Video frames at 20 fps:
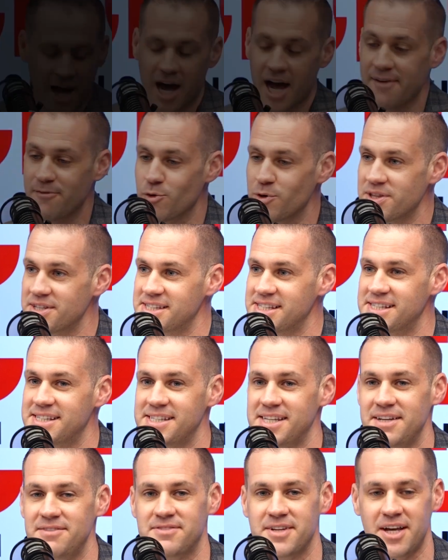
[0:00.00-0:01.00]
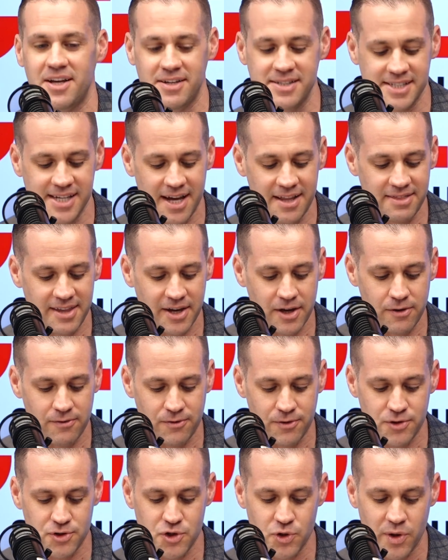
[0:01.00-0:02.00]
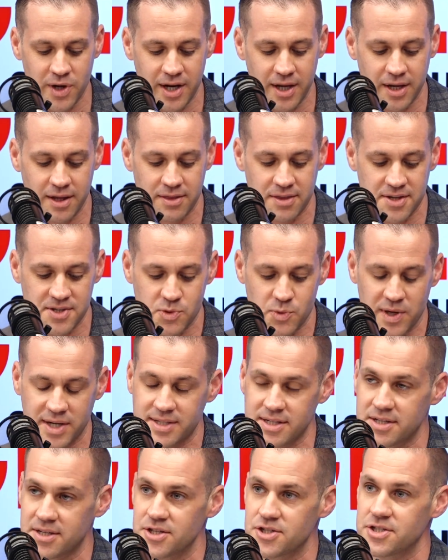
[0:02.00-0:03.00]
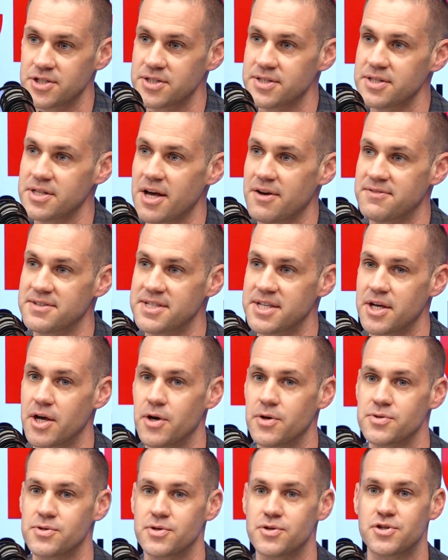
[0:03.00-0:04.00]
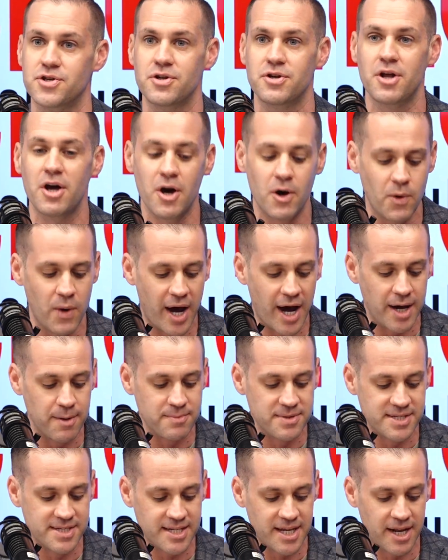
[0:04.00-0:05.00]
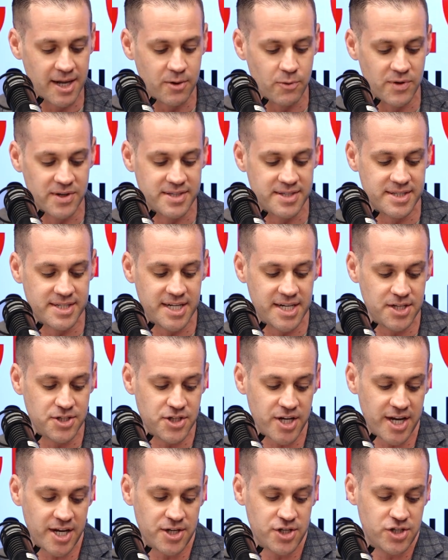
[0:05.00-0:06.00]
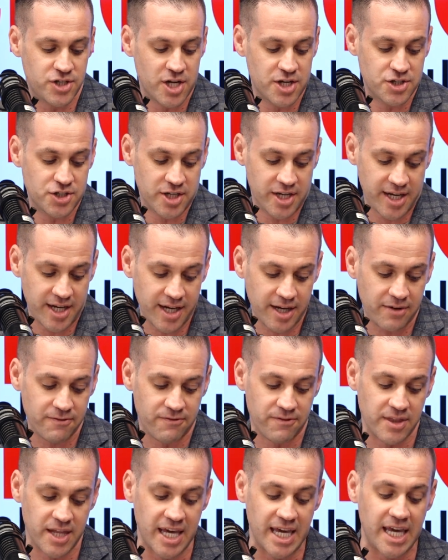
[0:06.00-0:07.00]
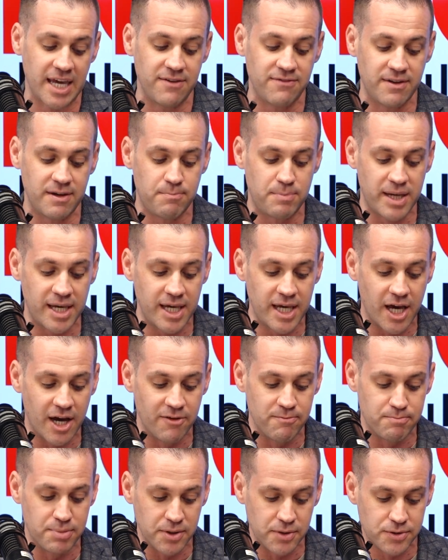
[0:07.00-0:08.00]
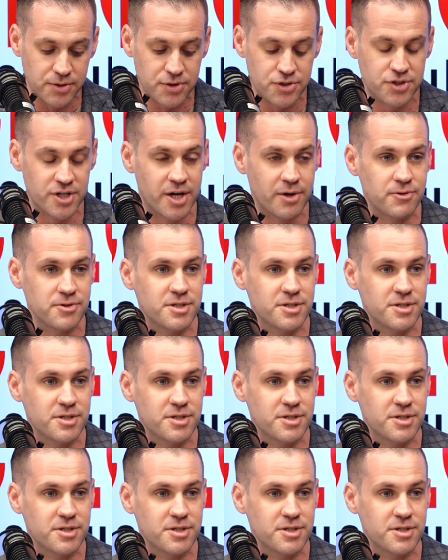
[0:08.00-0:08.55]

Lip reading: Hi, everyone. This is Steve Delasan. Thank you for joining this week's edition of CEOs You Should Know. I am sitting with TJ Shaheen, the EVP of Builders General